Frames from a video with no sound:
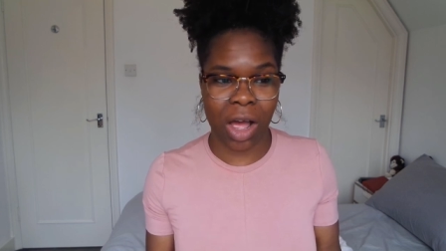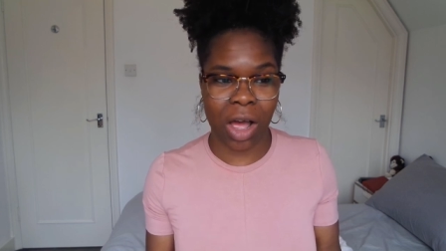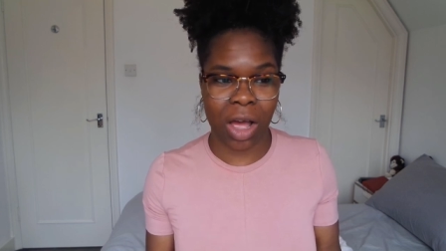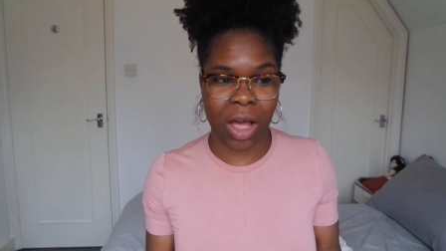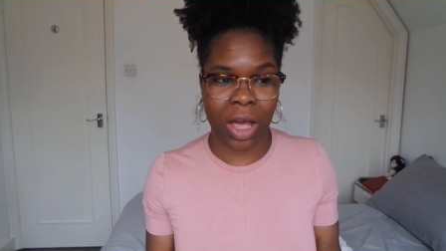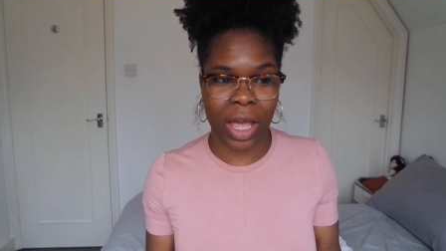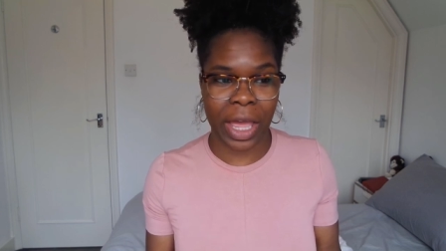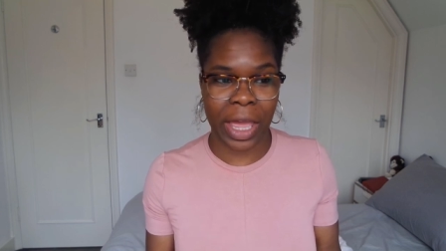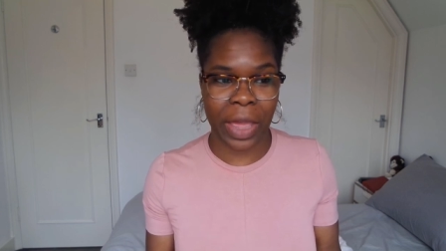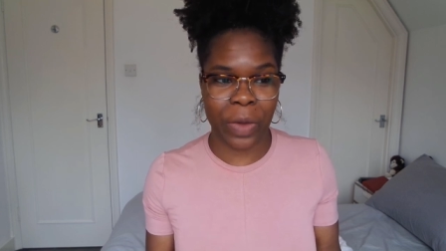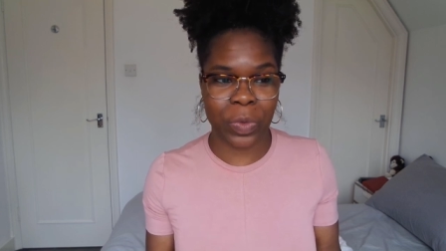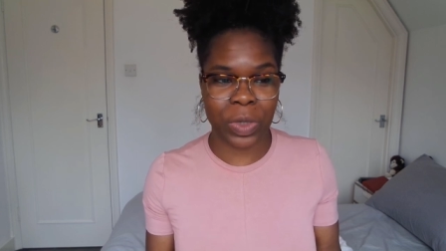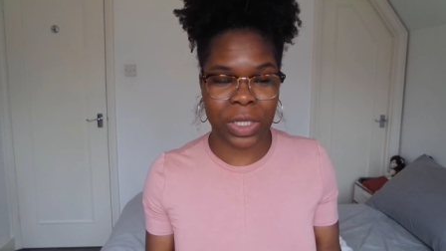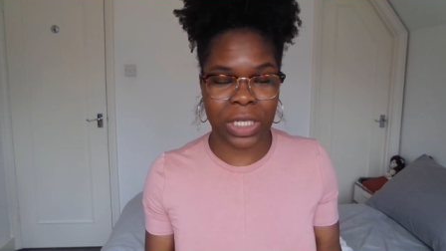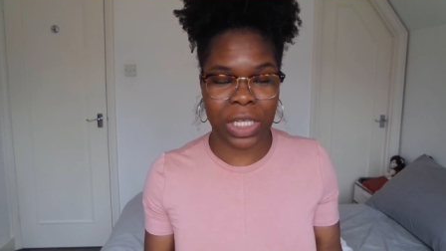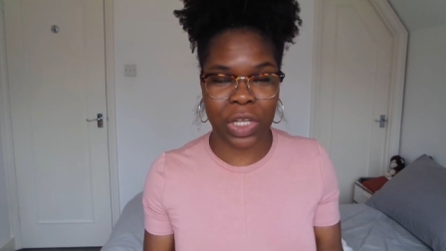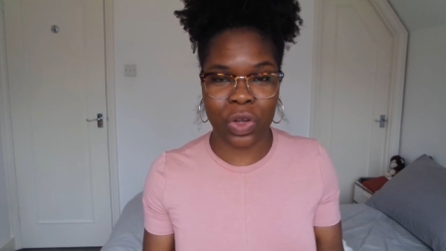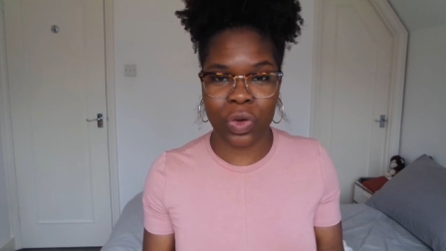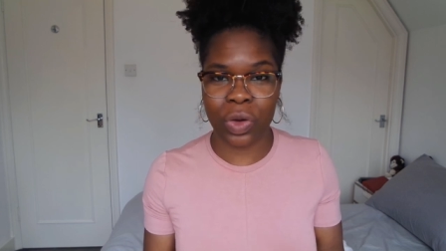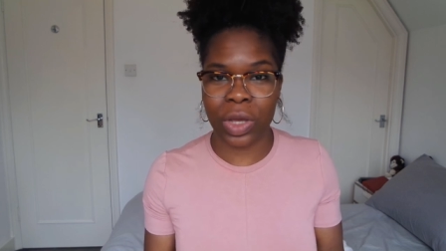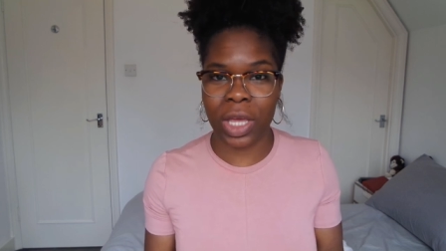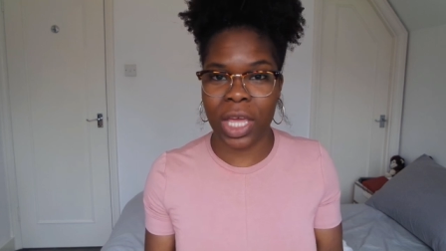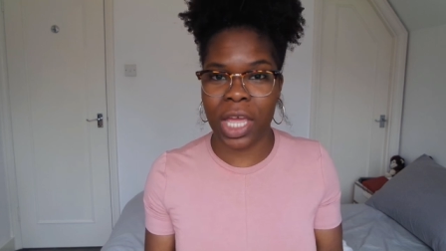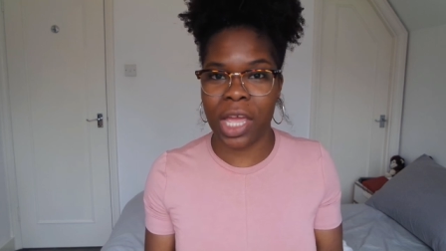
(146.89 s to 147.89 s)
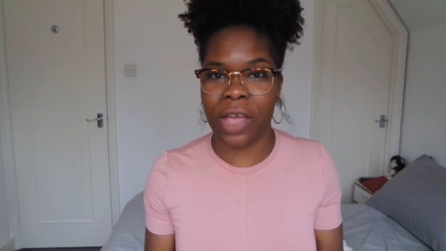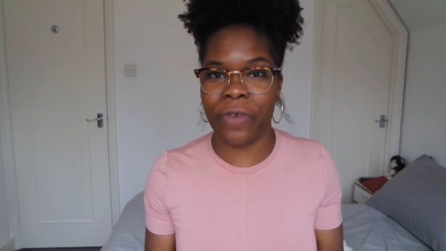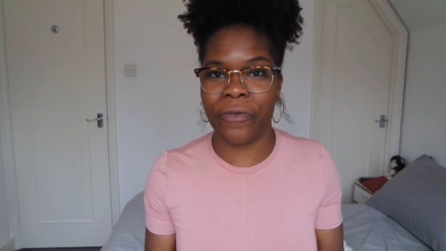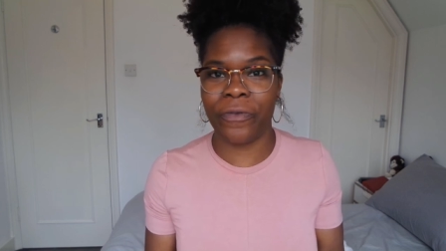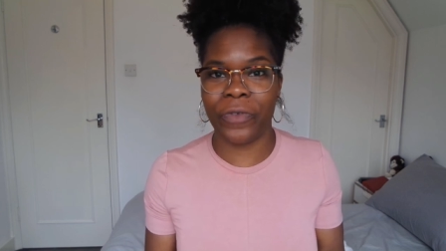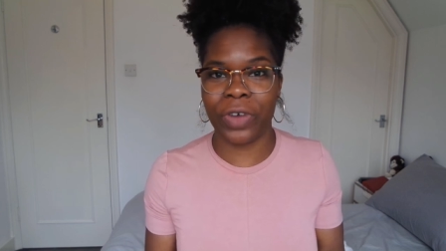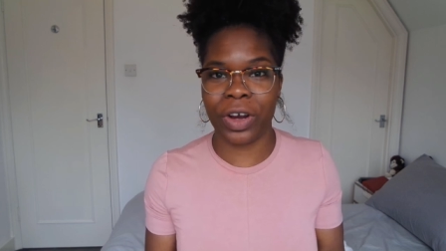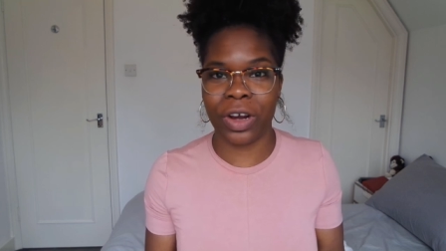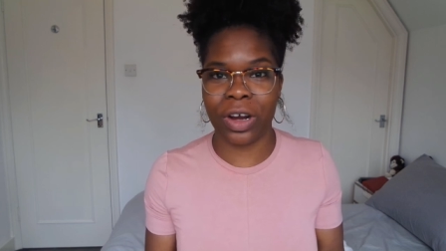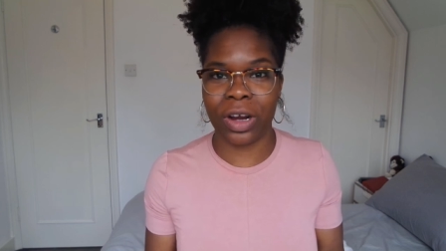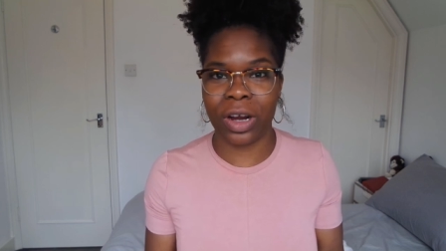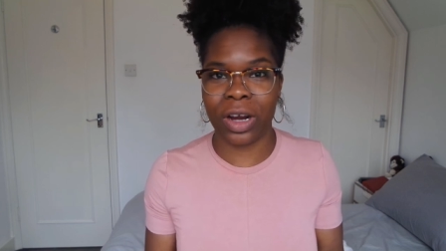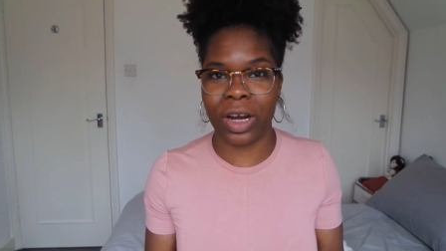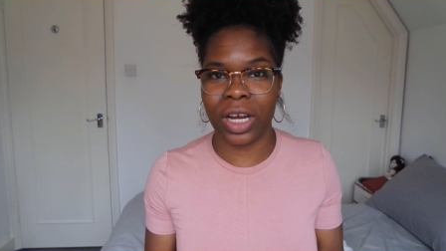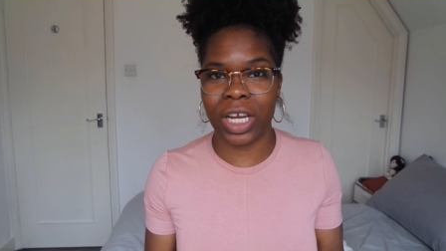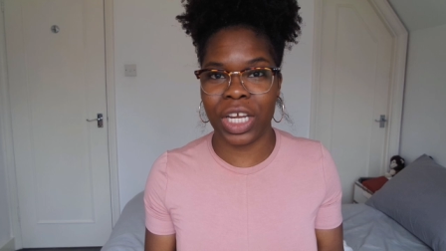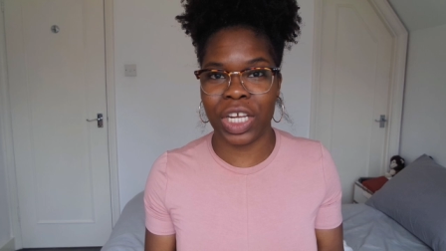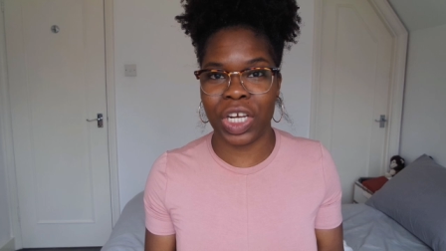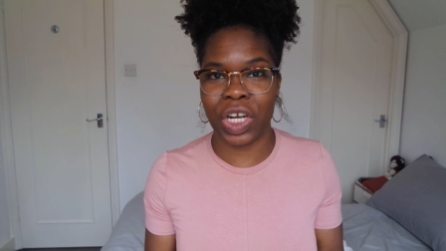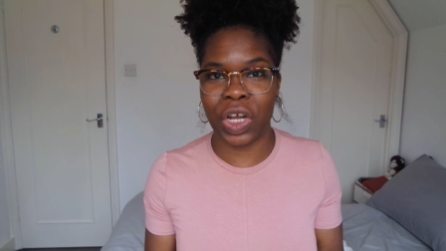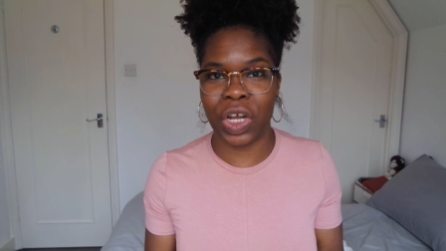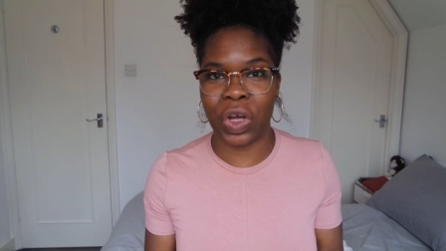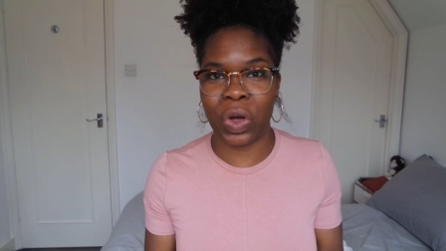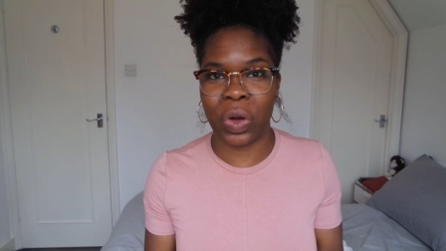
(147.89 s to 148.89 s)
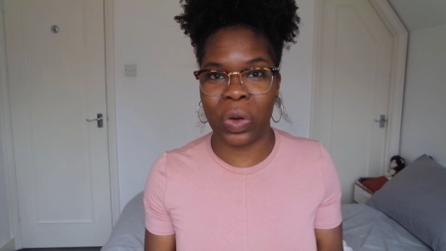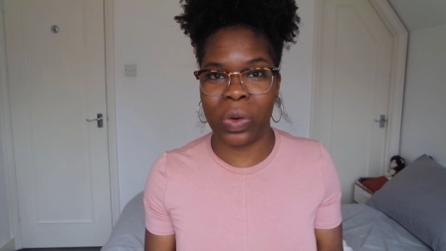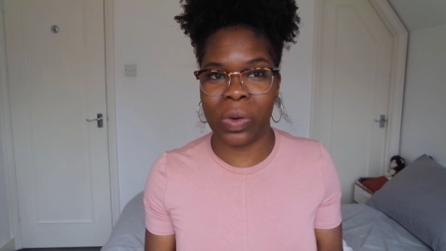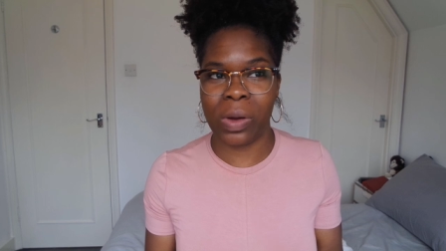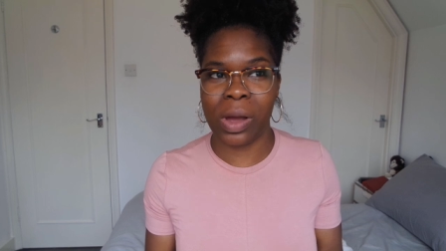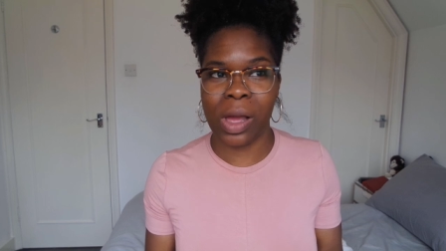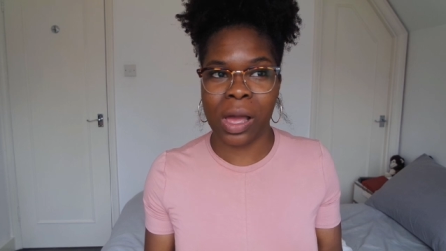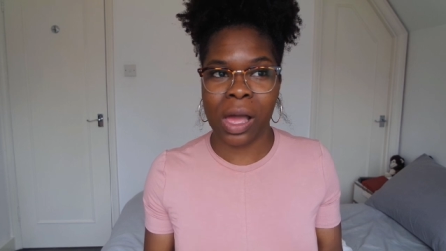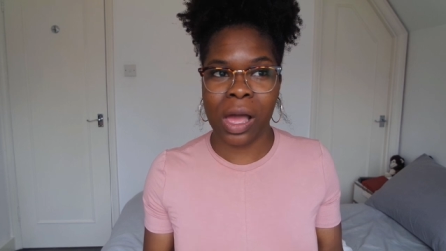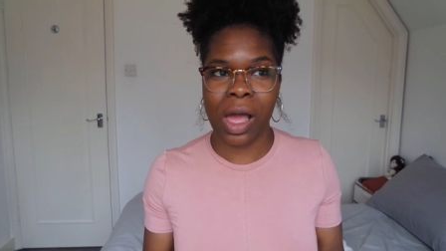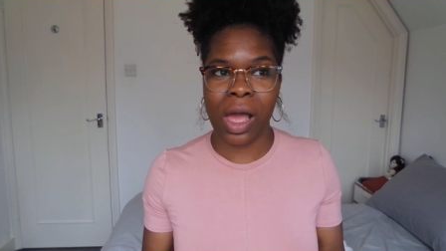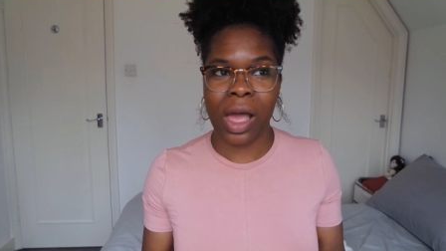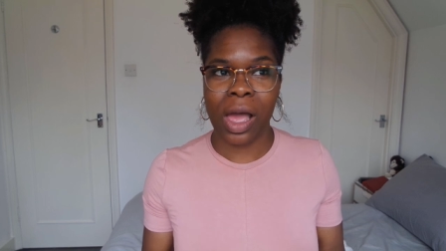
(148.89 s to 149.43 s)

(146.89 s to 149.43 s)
I was looking for you know